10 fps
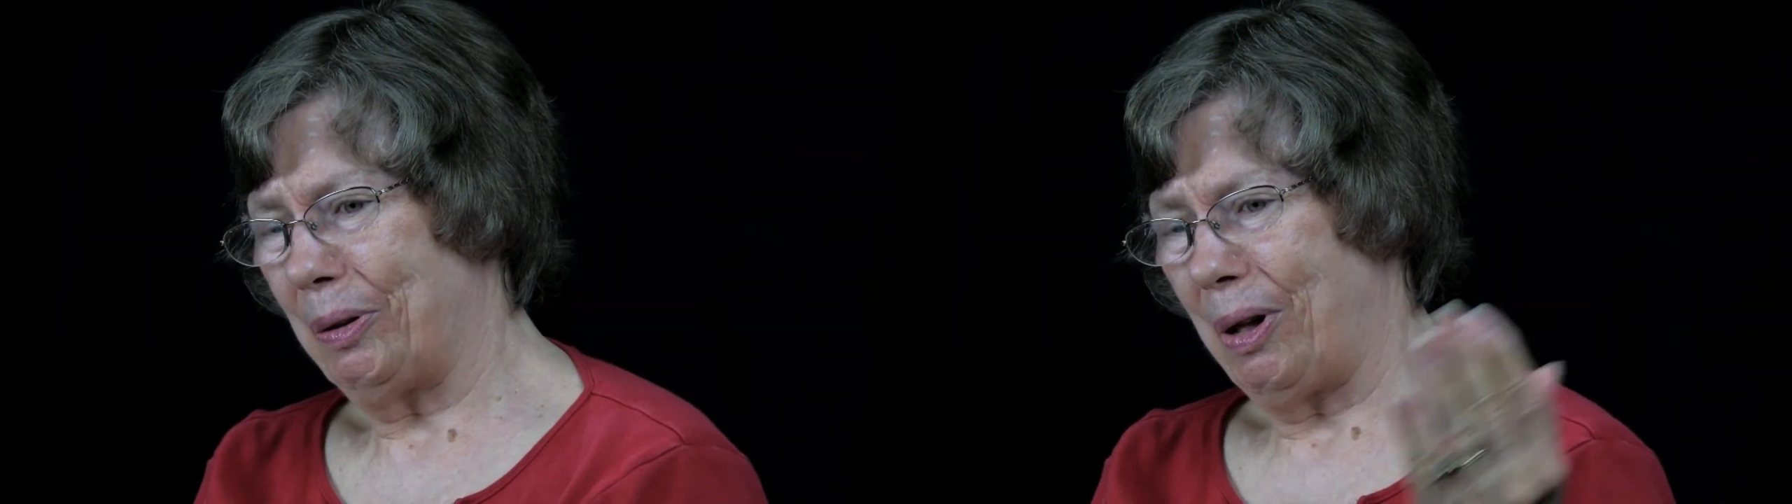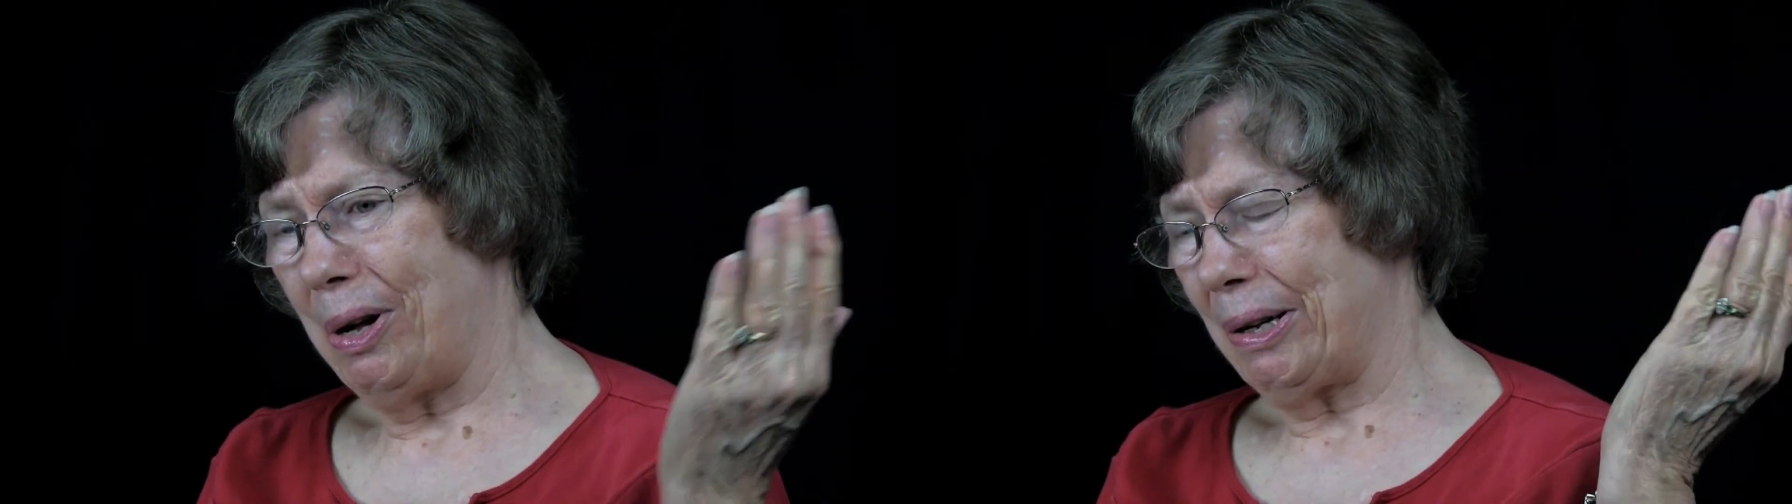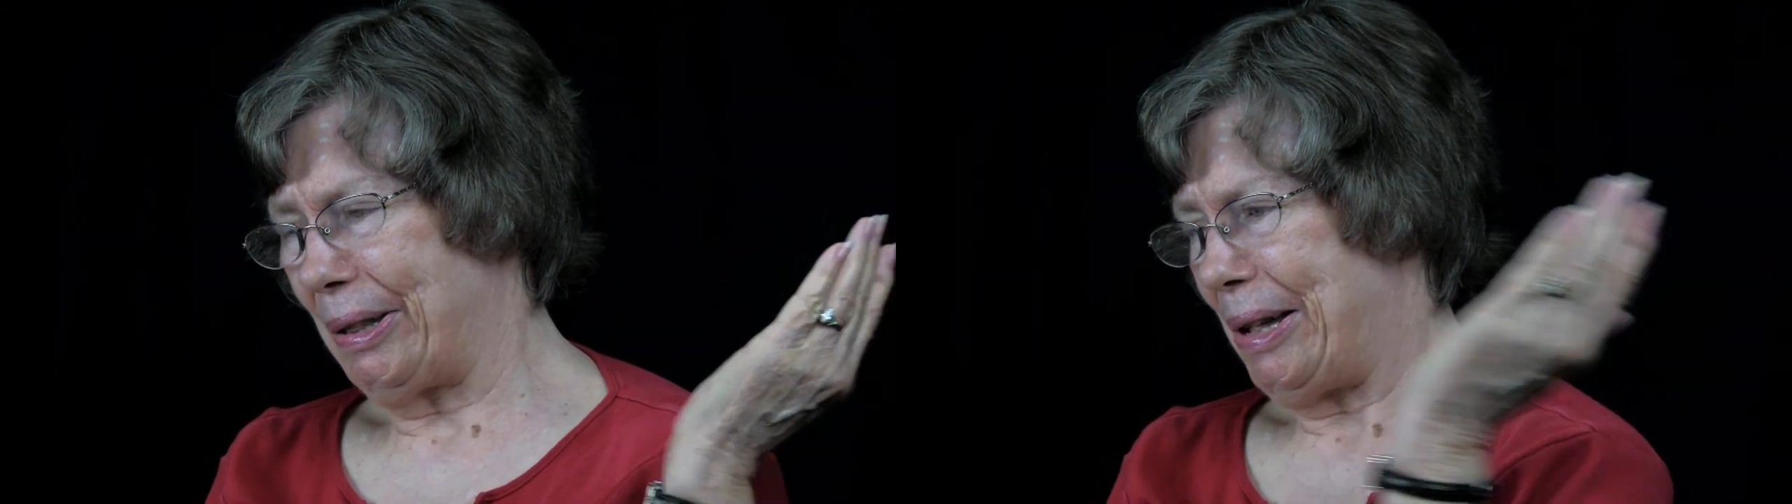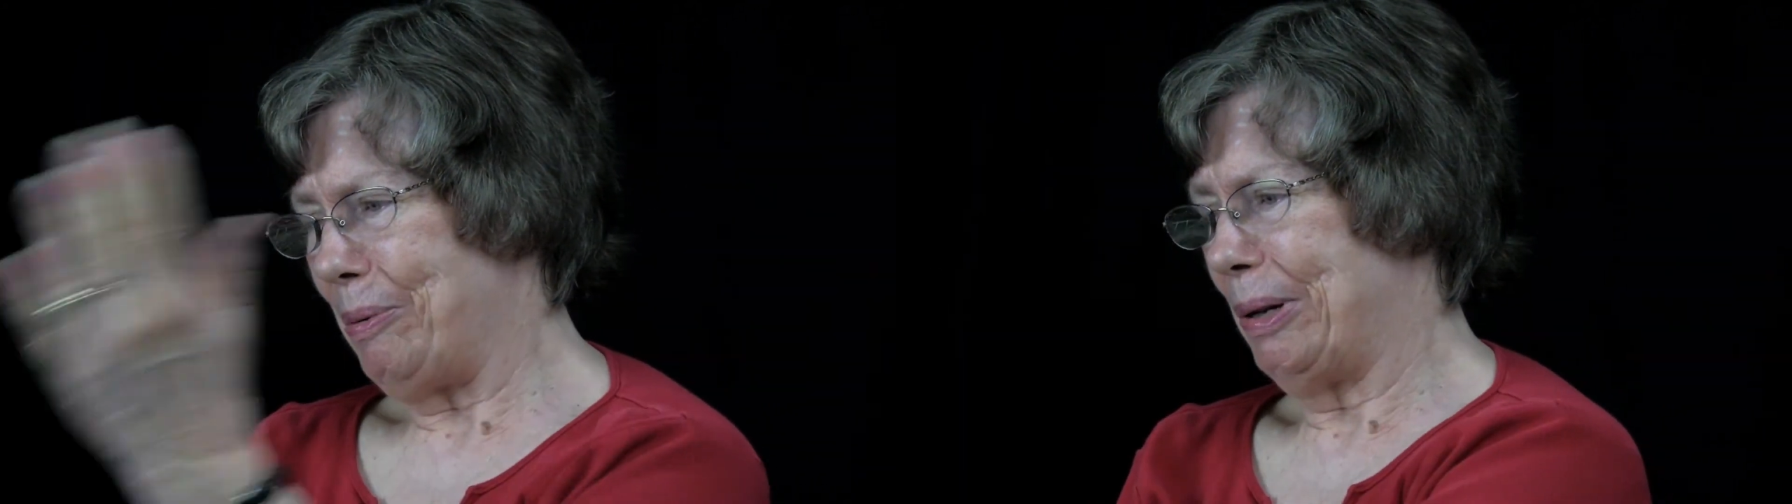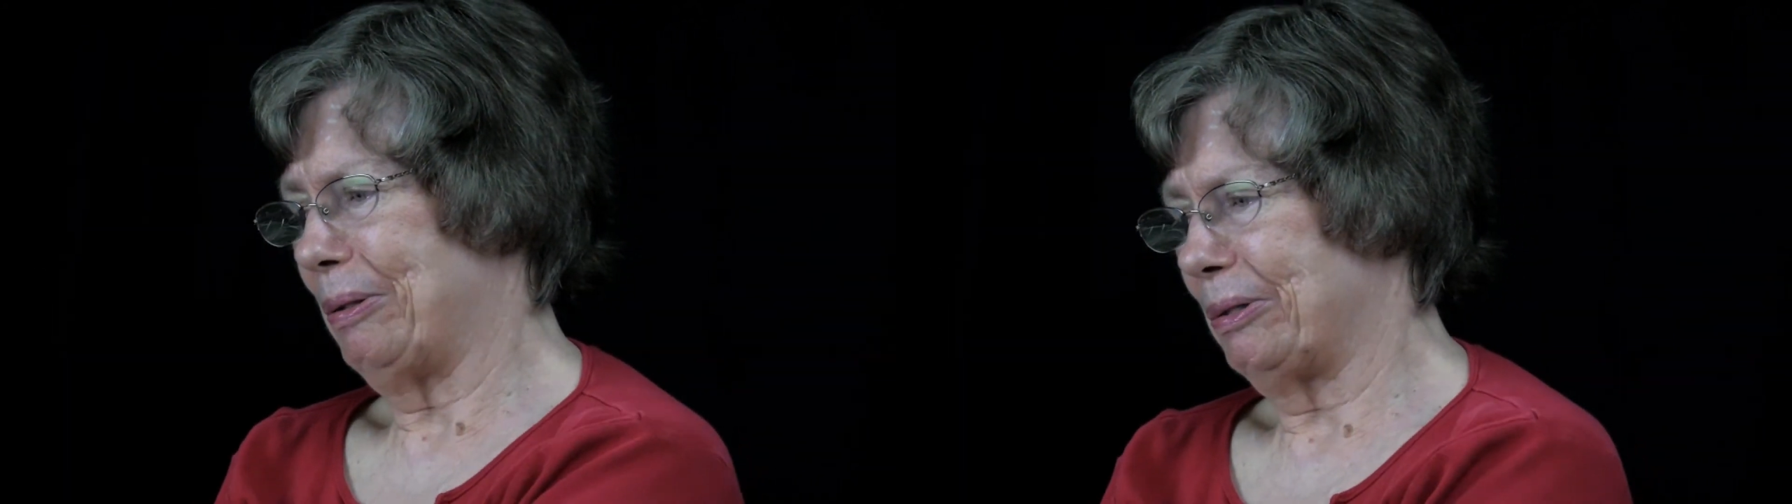along, and they
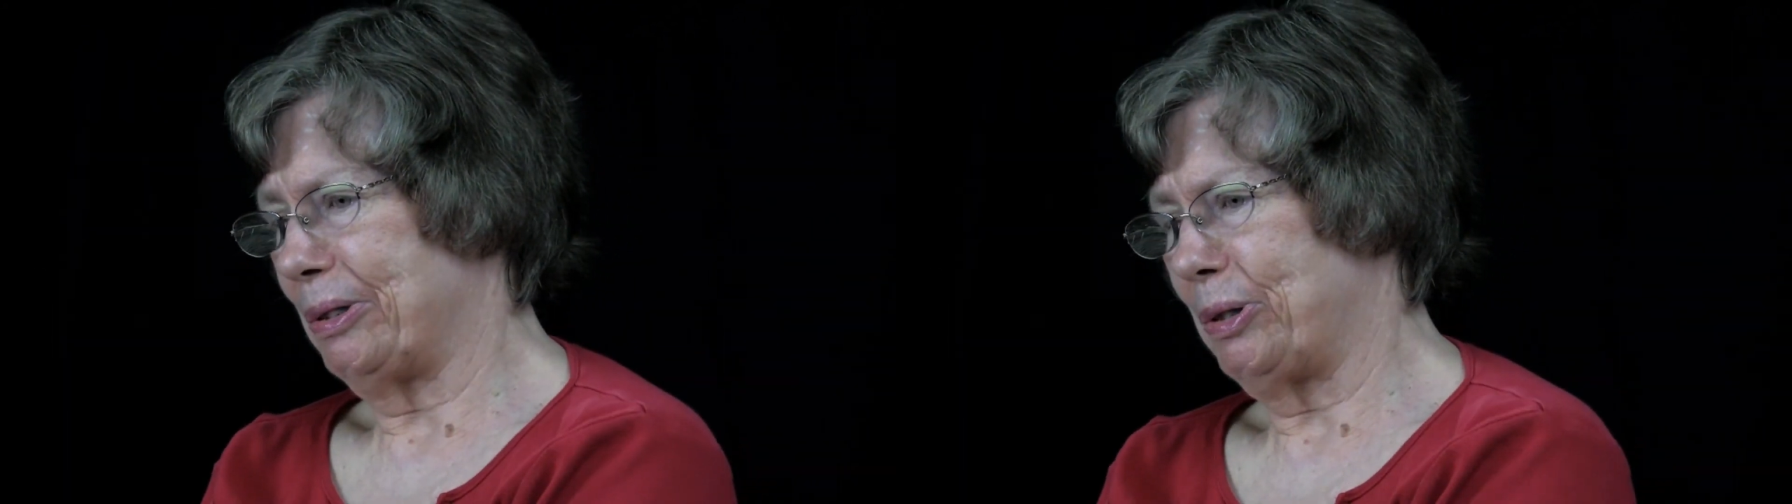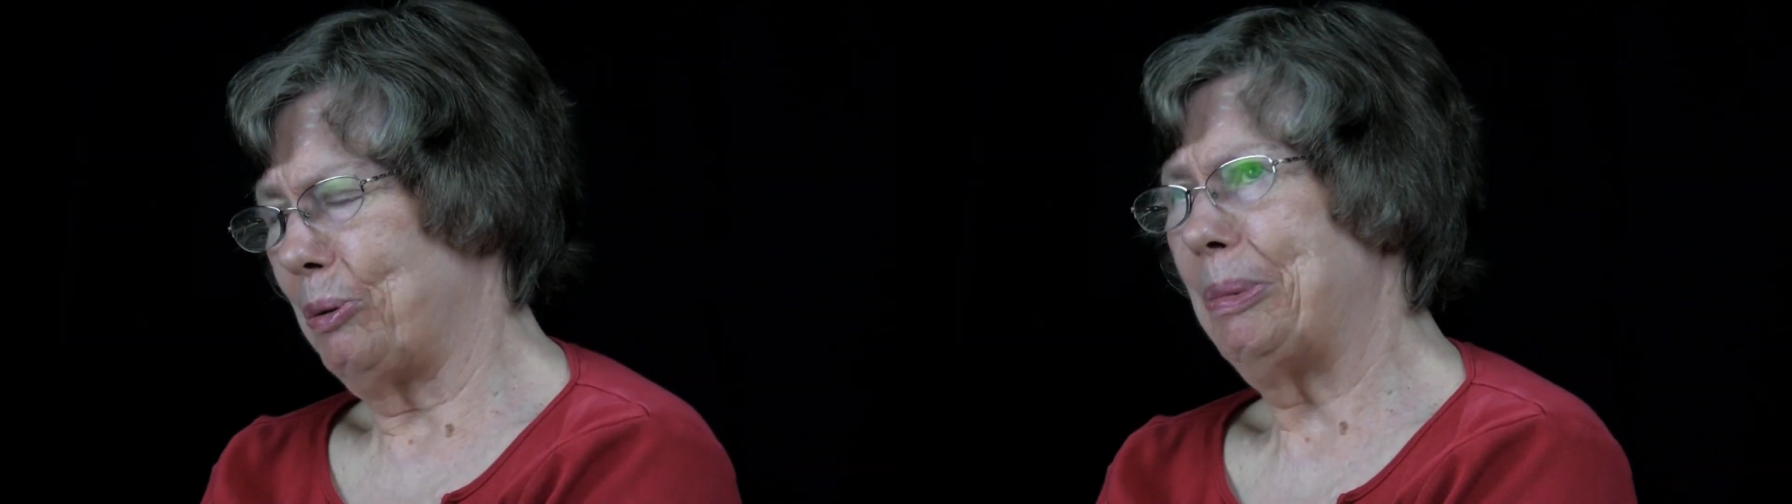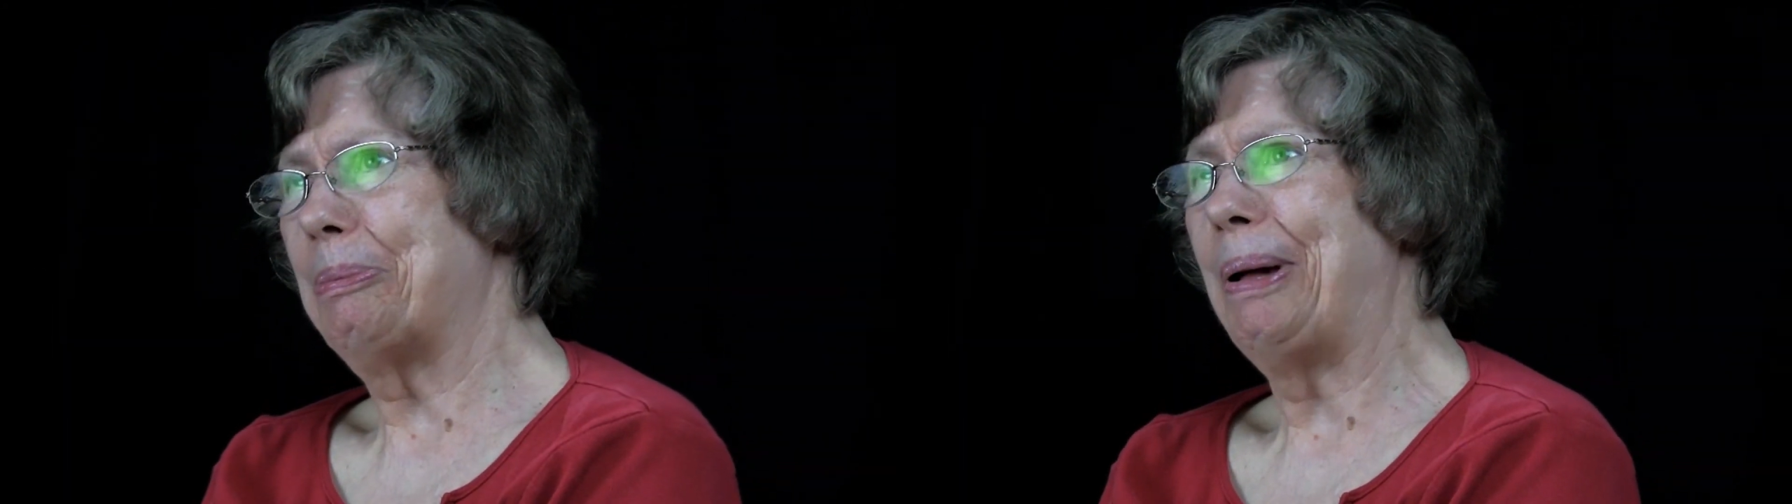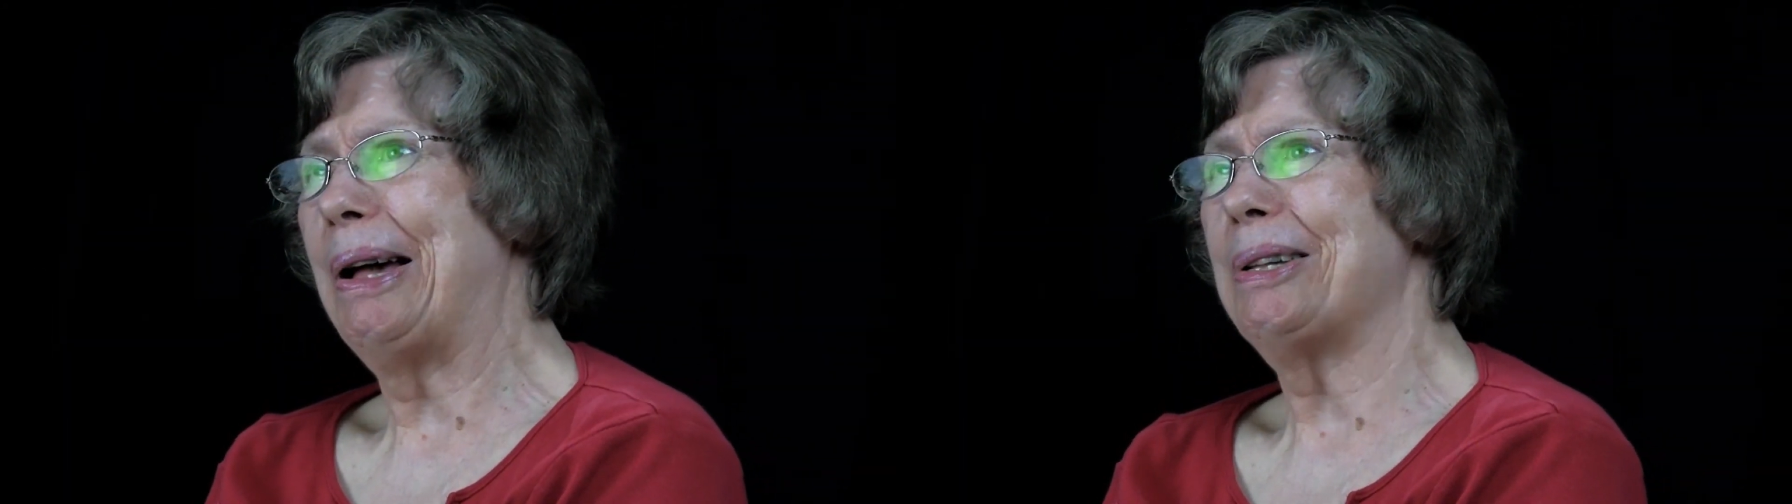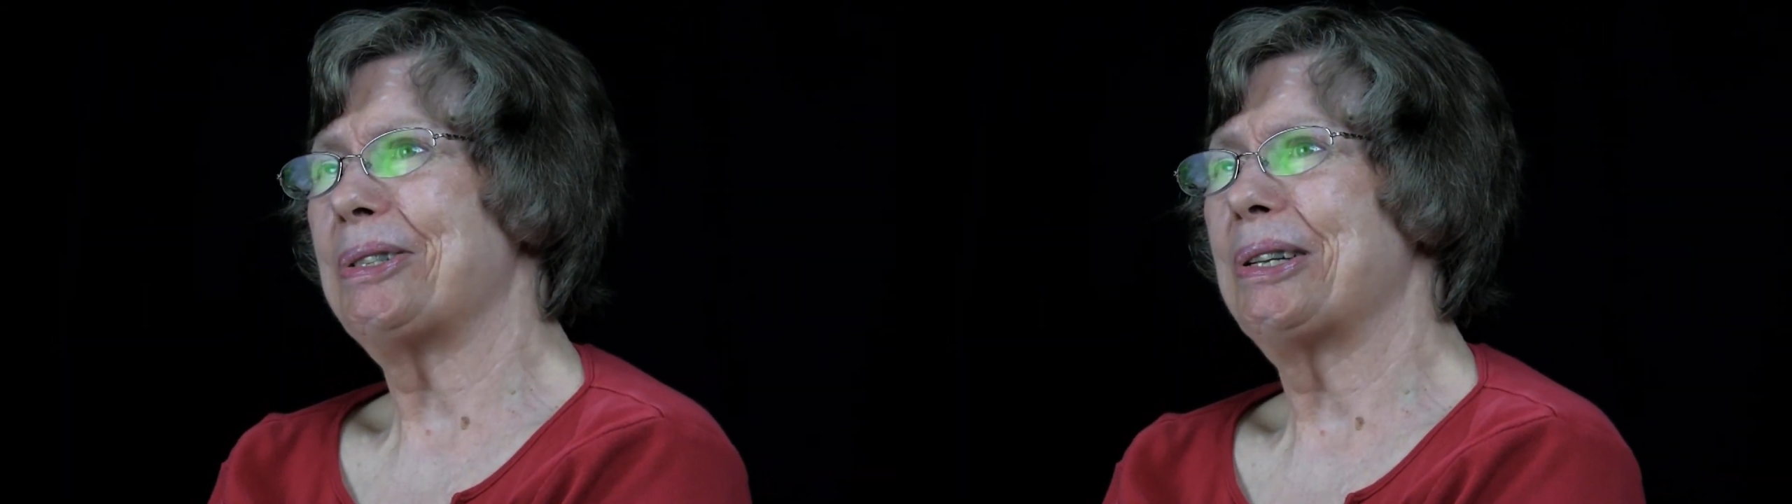went zooming
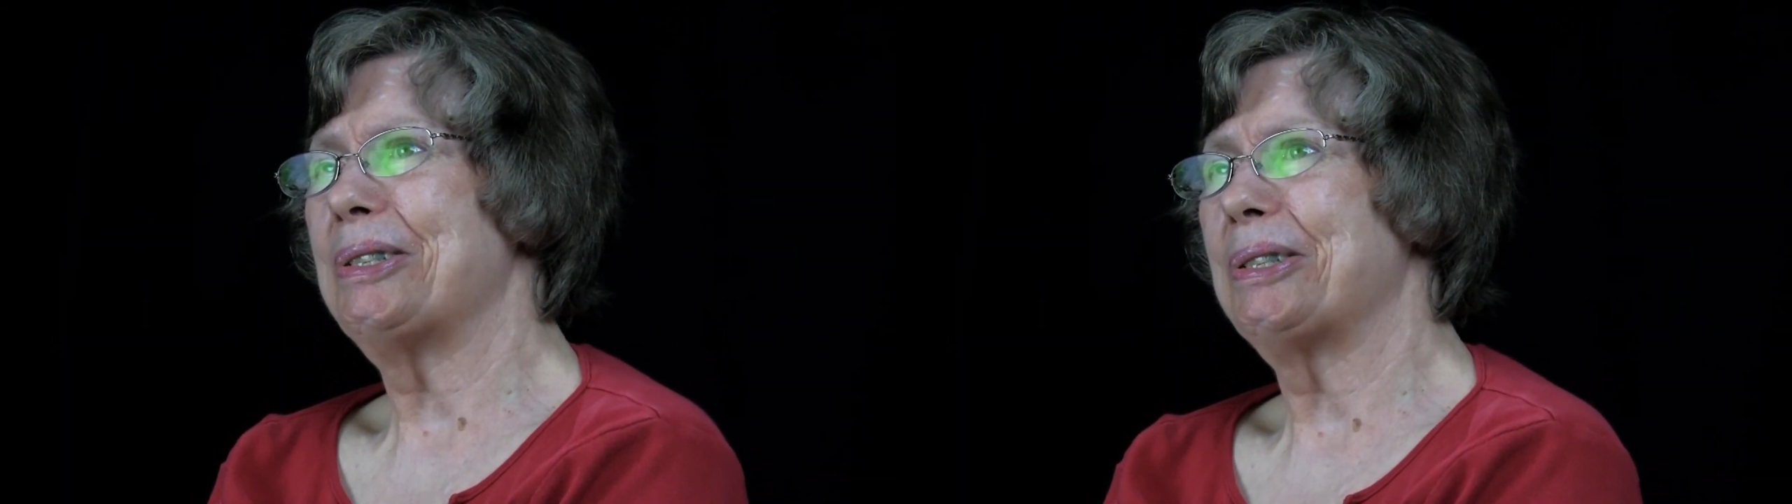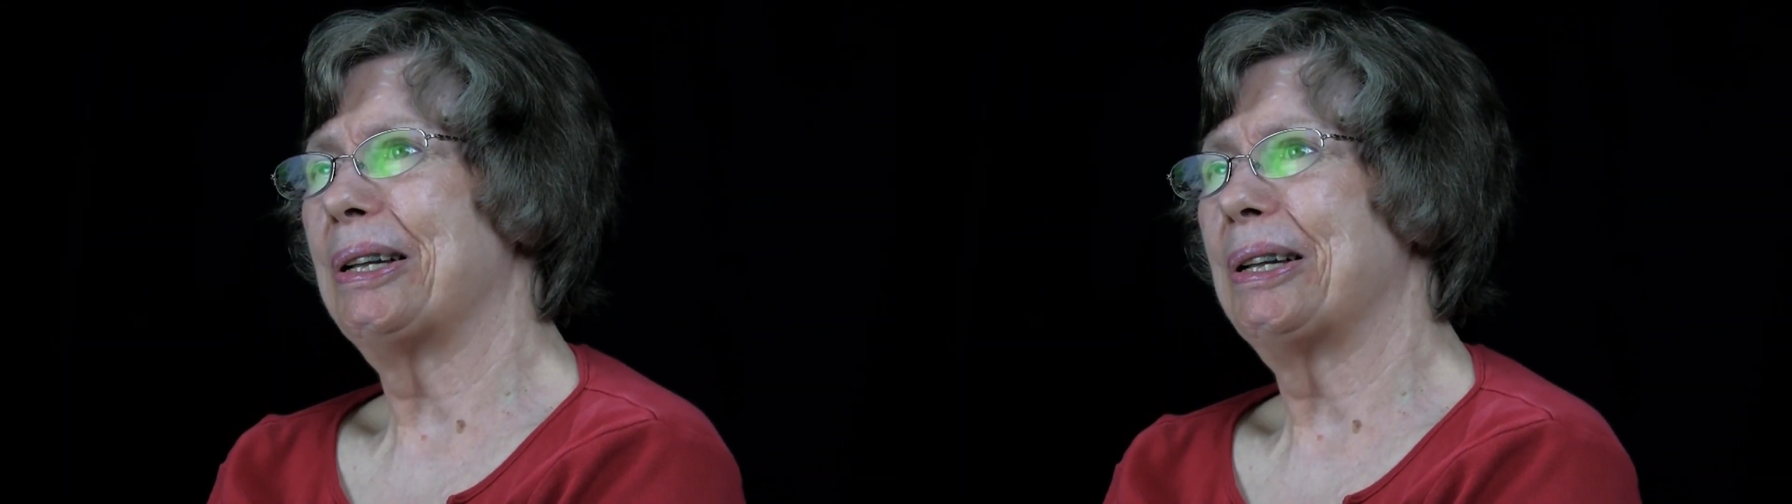past us,